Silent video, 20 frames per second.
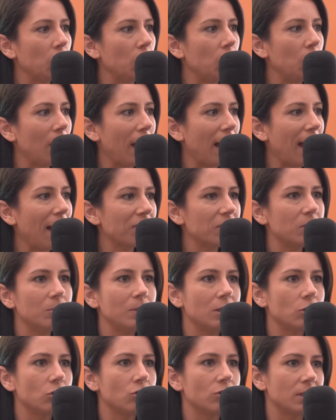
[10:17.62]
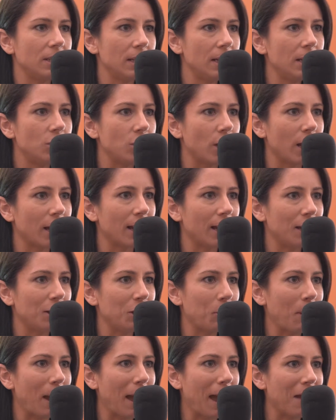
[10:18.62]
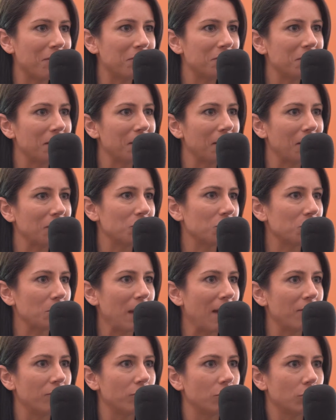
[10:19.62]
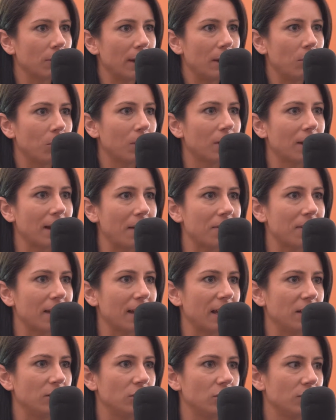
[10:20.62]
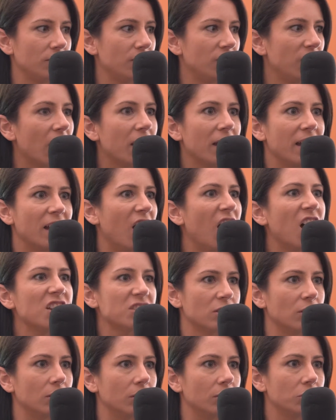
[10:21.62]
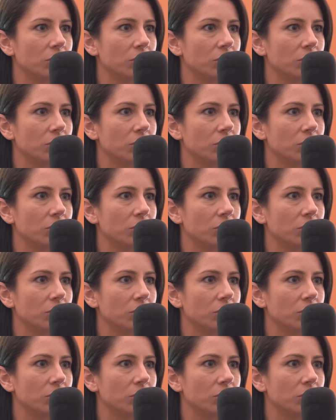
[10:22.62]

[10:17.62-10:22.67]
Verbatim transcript: you have to be strategic and you have to just have great work ethic and just fucking hustle.